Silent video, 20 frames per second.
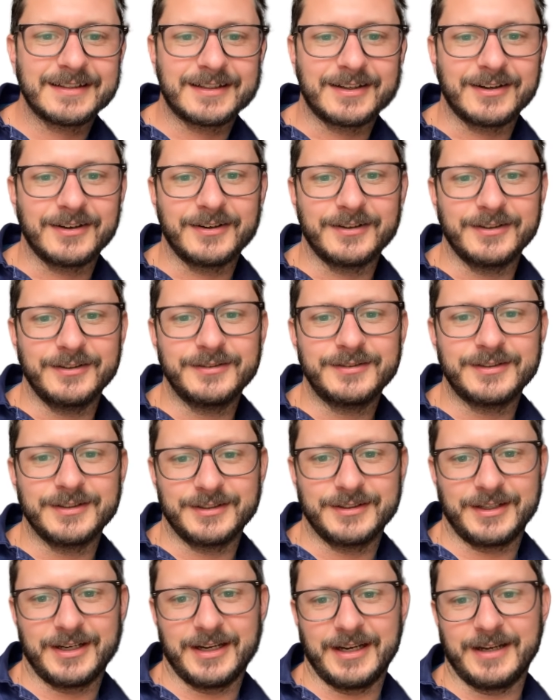Current
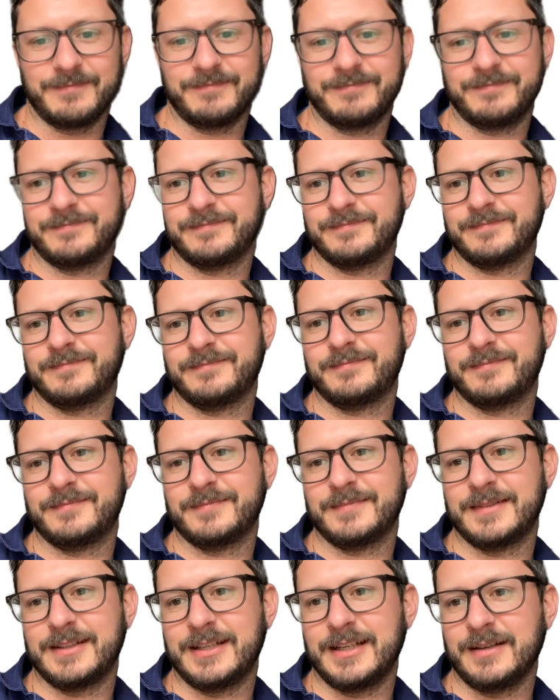usage cap.
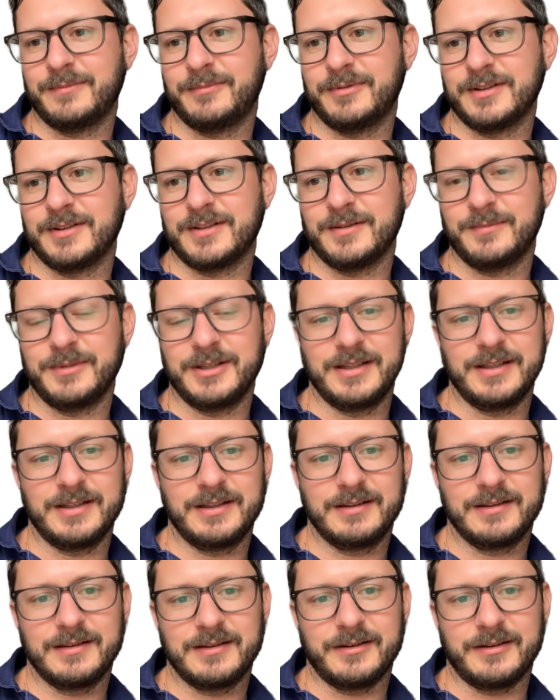That happens to
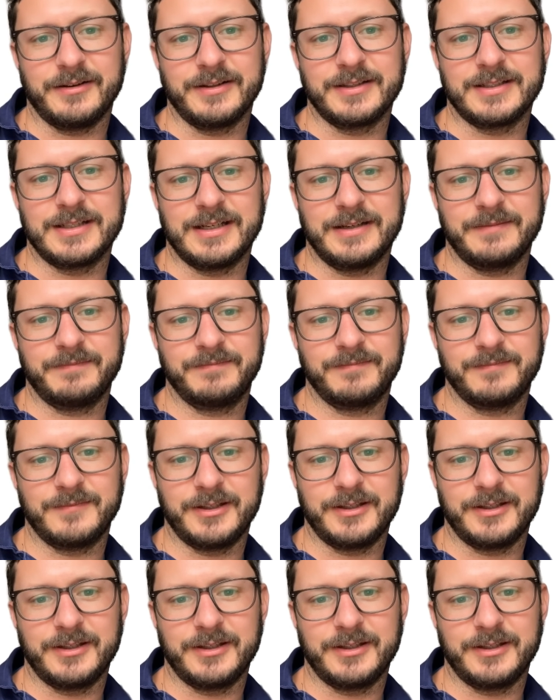me all the time.